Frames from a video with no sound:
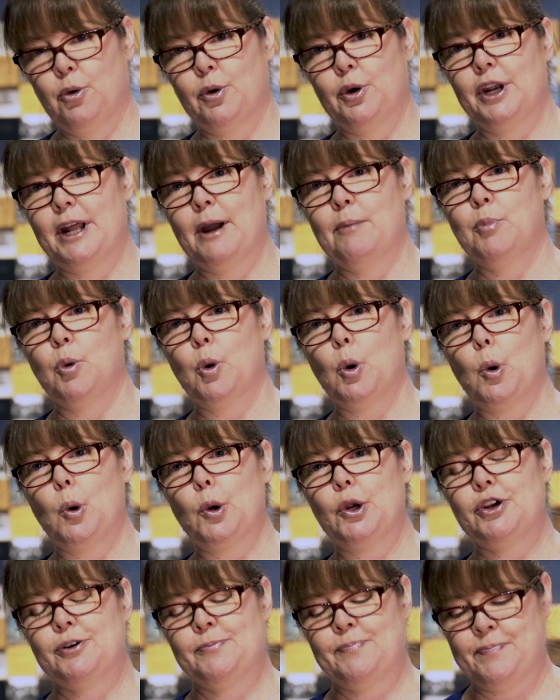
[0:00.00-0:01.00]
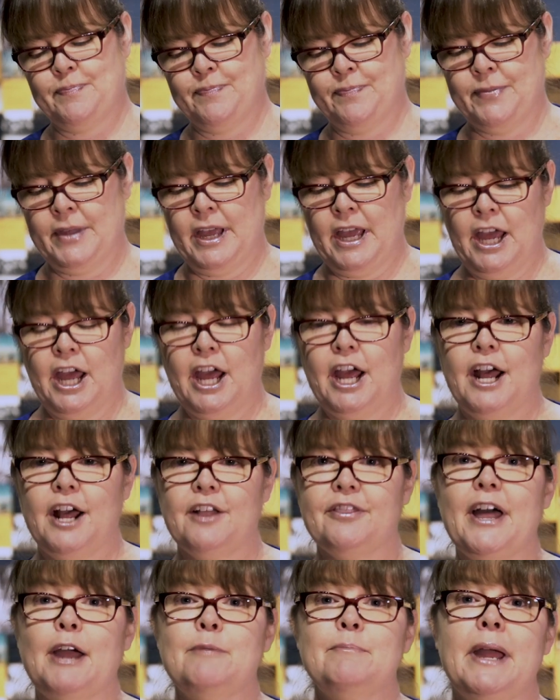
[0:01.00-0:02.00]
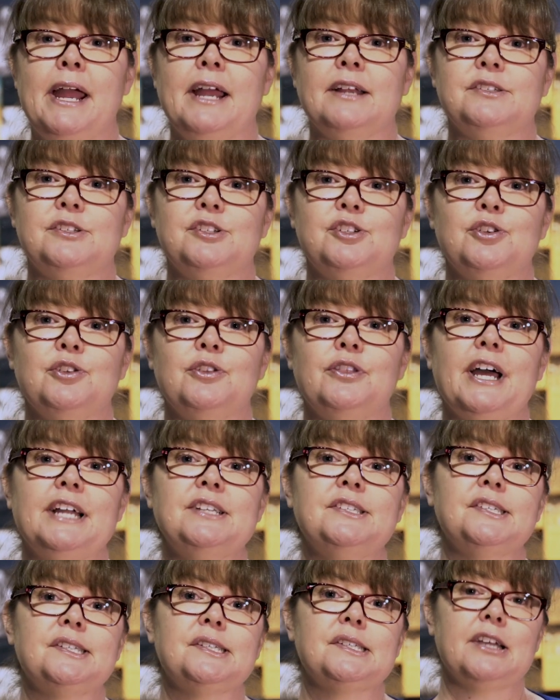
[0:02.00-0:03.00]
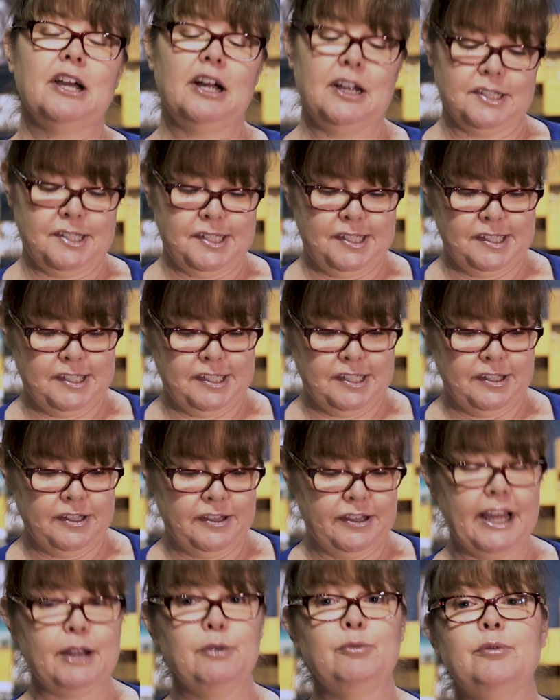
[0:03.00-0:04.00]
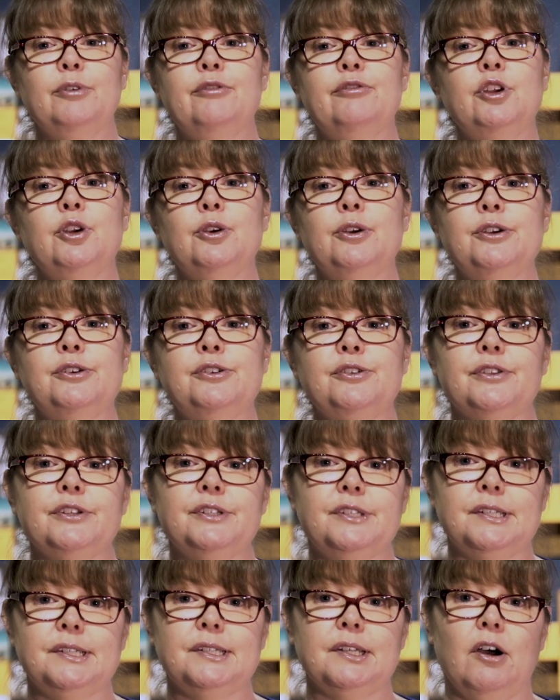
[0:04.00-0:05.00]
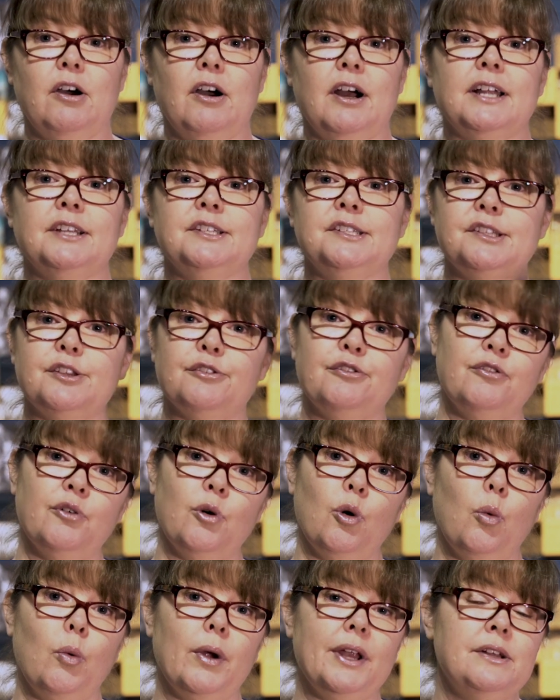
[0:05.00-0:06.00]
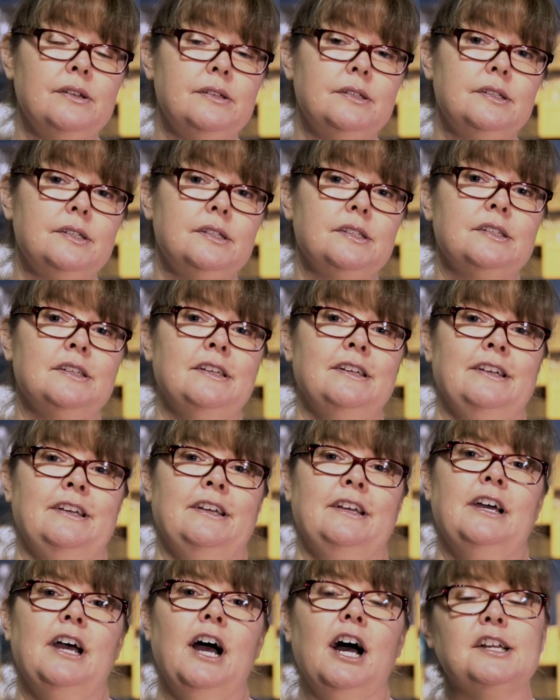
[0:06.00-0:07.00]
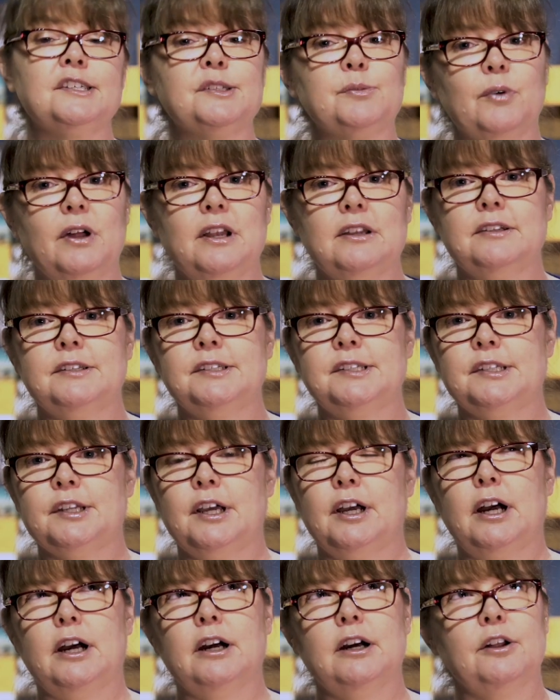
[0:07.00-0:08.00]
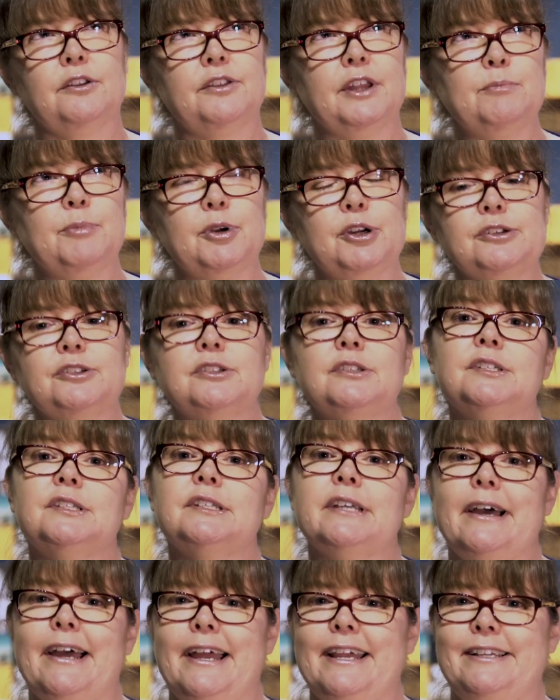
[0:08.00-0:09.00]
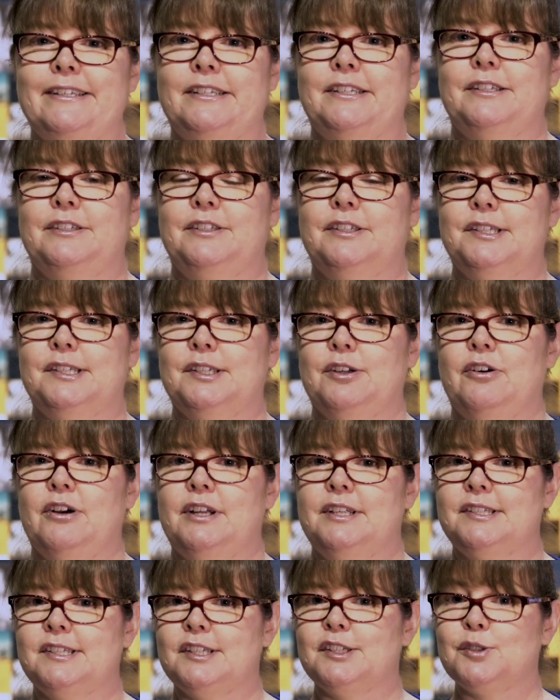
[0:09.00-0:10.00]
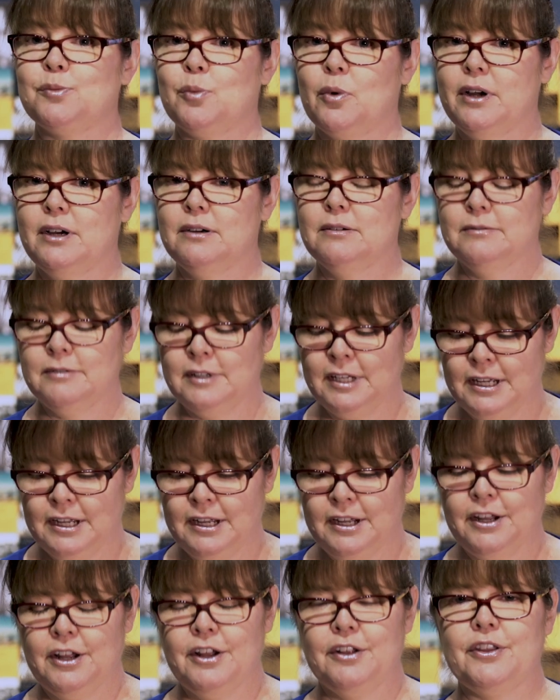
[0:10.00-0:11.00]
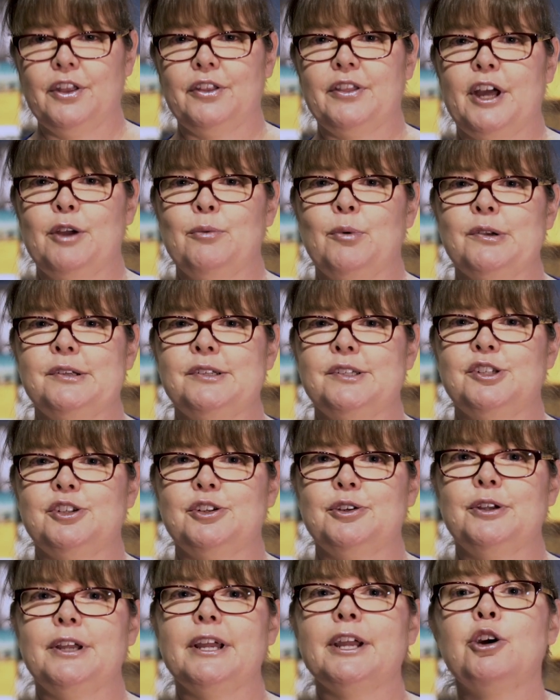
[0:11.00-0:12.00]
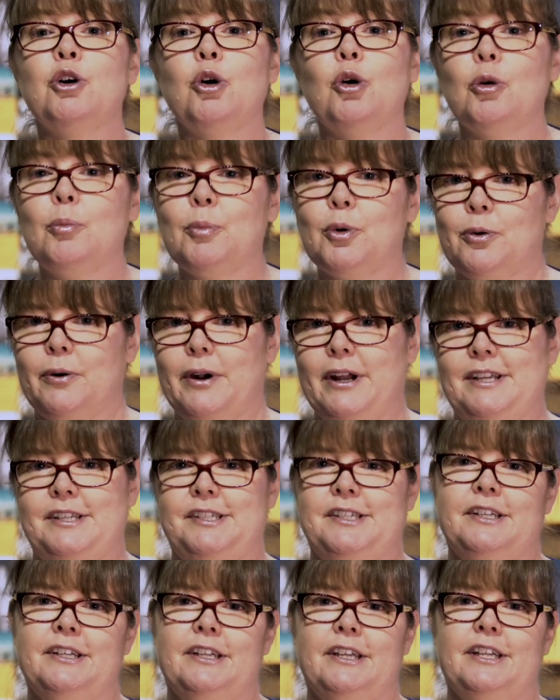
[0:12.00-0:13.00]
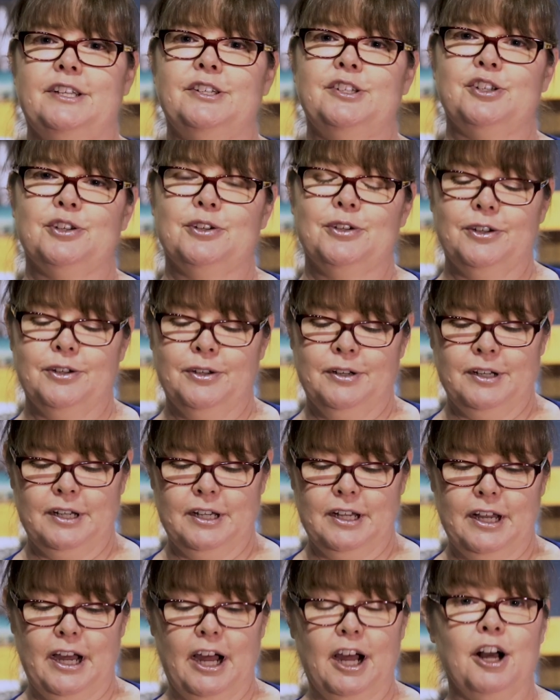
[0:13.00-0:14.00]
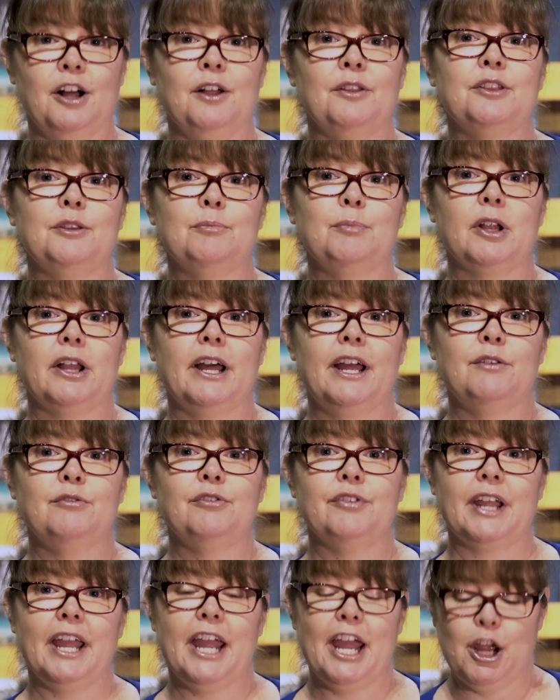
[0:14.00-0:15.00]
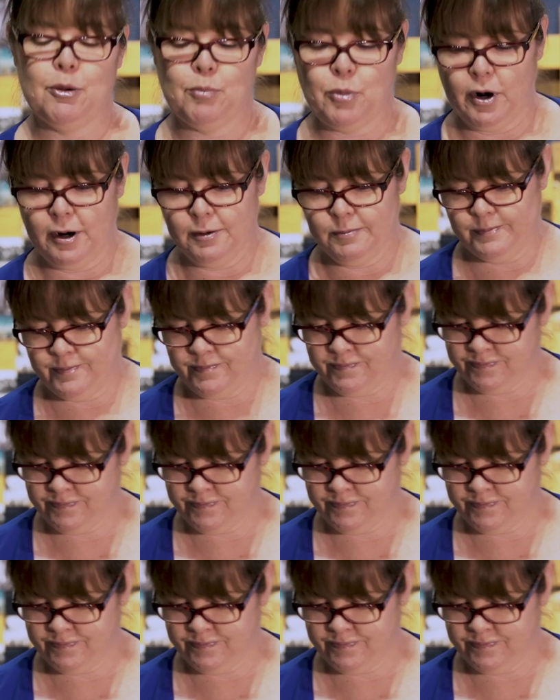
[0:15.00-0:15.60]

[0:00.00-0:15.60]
got our board. They met, they discussed, they reviewed the designs, the four winners, as well as they purchased 8 designs as well that they wanted to incorporate into the plan for Canberra.